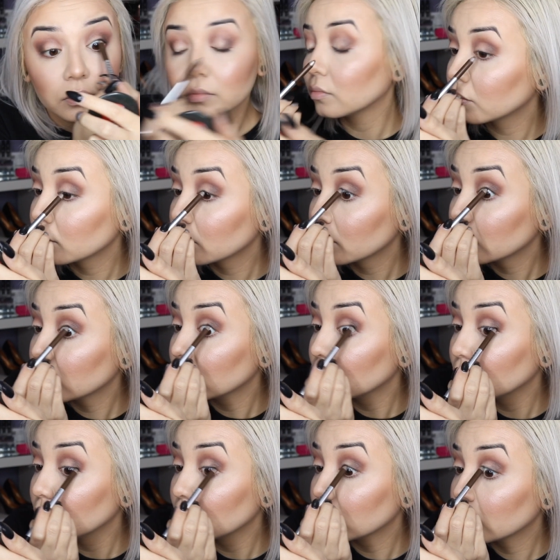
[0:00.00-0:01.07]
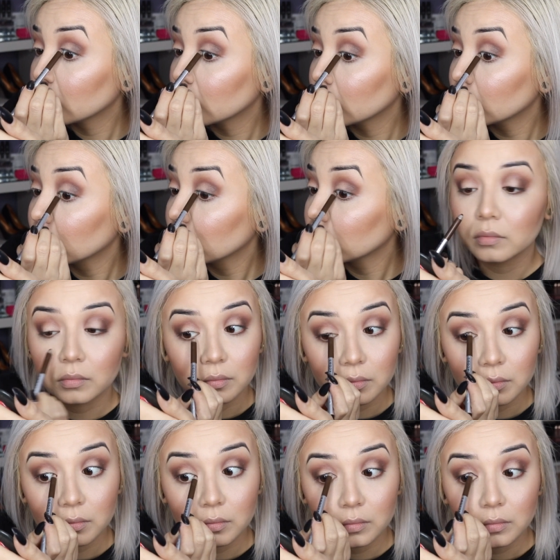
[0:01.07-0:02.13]
Now they always say
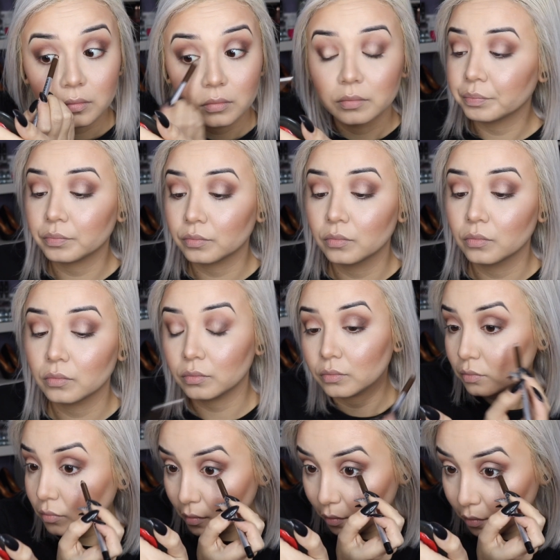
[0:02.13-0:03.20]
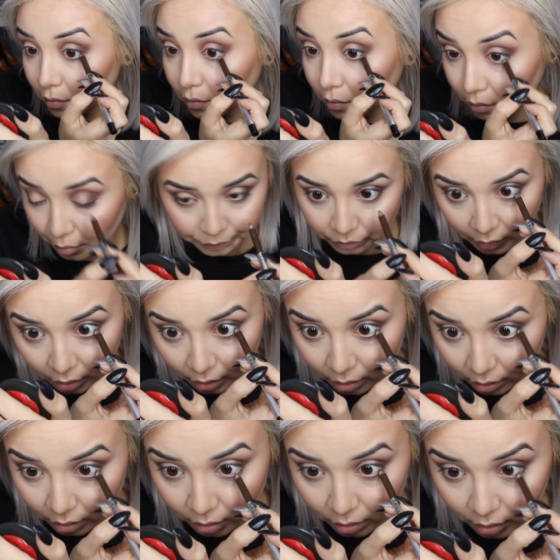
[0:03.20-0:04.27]
congratulations. Work so
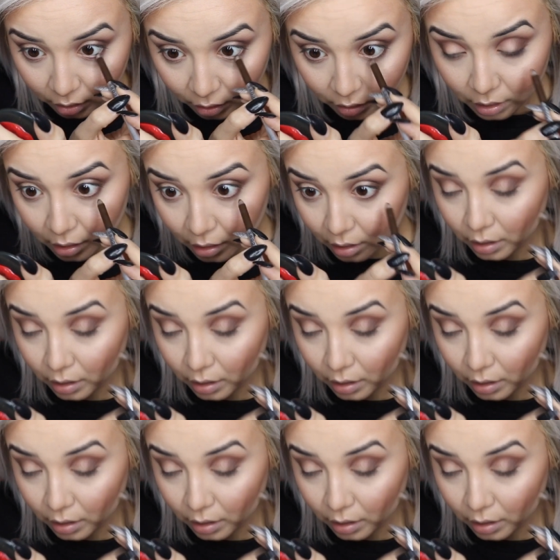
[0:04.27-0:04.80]
hard for.